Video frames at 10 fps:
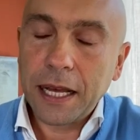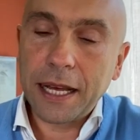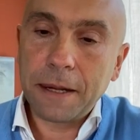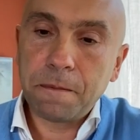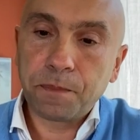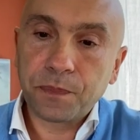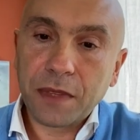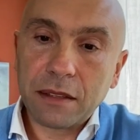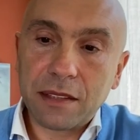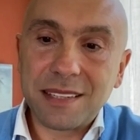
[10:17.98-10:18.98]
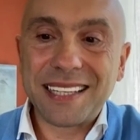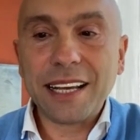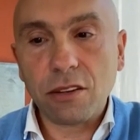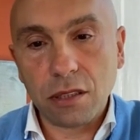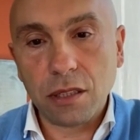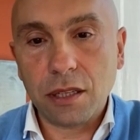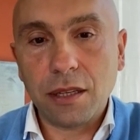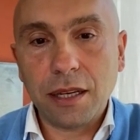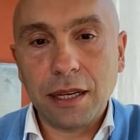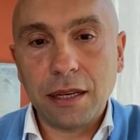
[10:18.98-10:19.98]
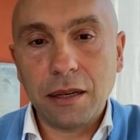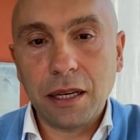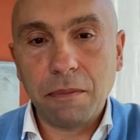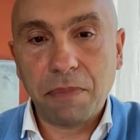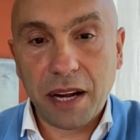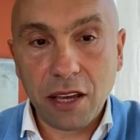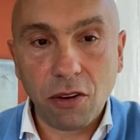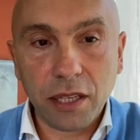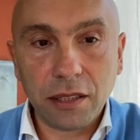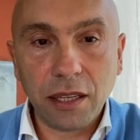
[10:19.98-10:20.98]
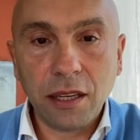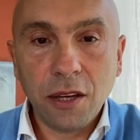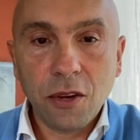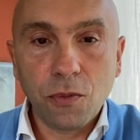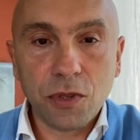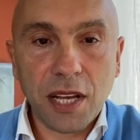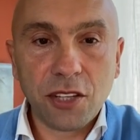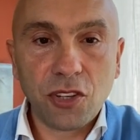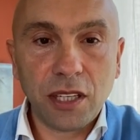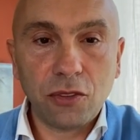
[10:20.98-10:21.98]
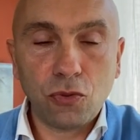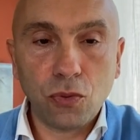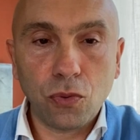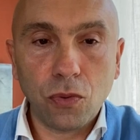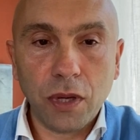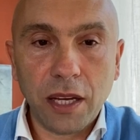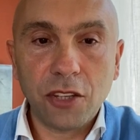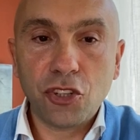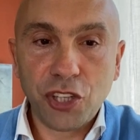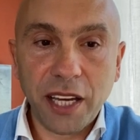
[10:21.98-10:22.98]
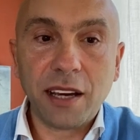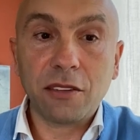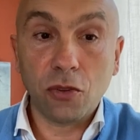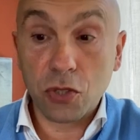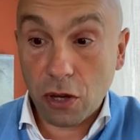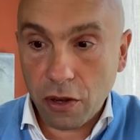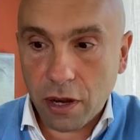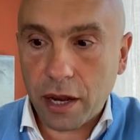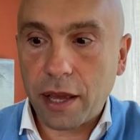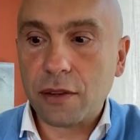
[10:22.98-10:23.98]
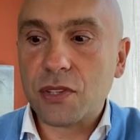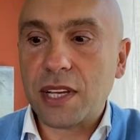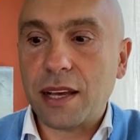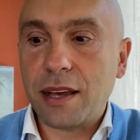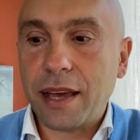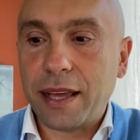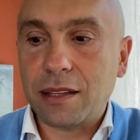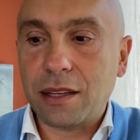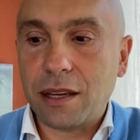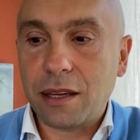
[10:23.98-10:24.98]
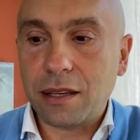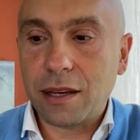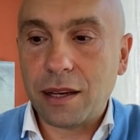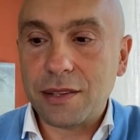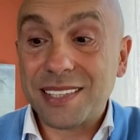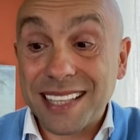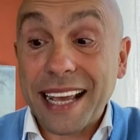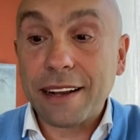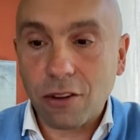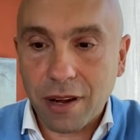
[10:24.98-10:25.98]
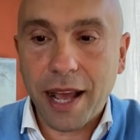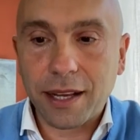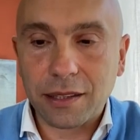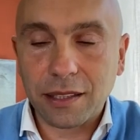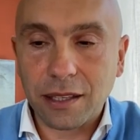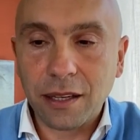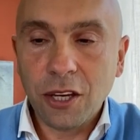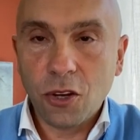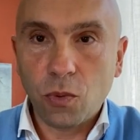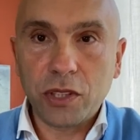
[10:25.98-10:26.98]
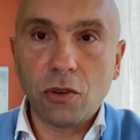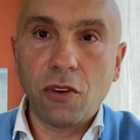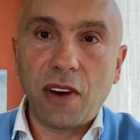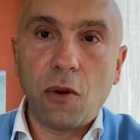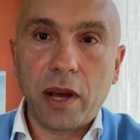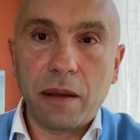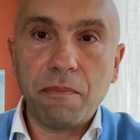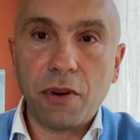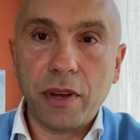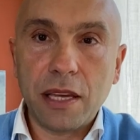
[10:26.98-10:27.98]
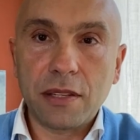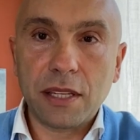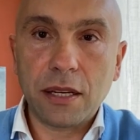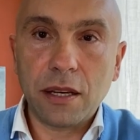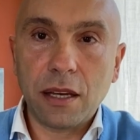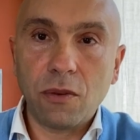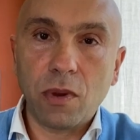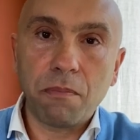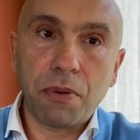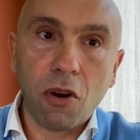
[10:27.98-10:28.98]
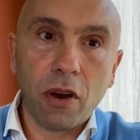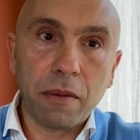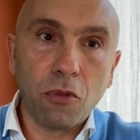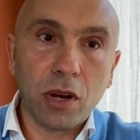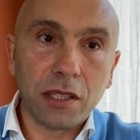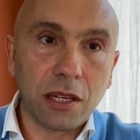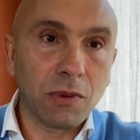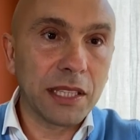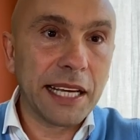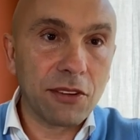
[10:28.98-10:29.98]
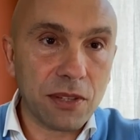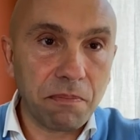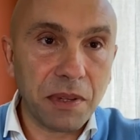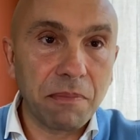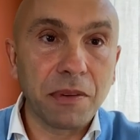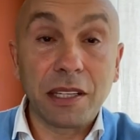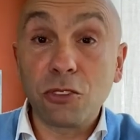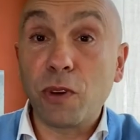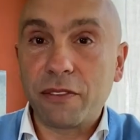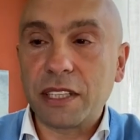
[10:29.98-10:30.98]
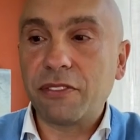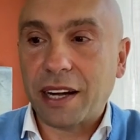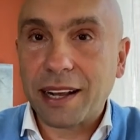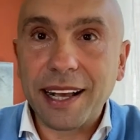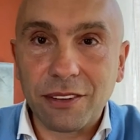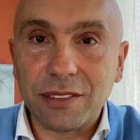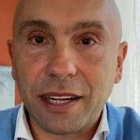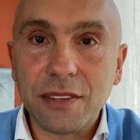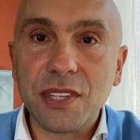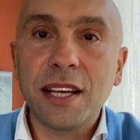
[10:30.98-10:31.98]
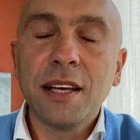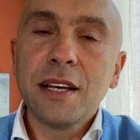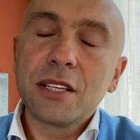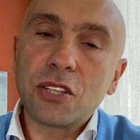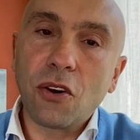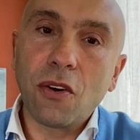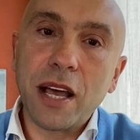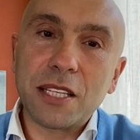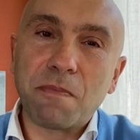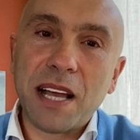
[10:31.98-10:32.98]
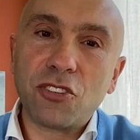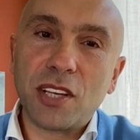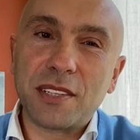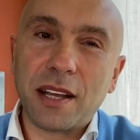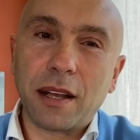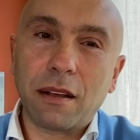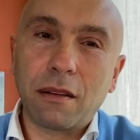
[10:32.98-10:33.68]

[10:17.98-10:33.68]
the second priority was actually to share those learnings and stay connected with all of our employees. we employ more than 1,000 people in 12 different countries. So, as much as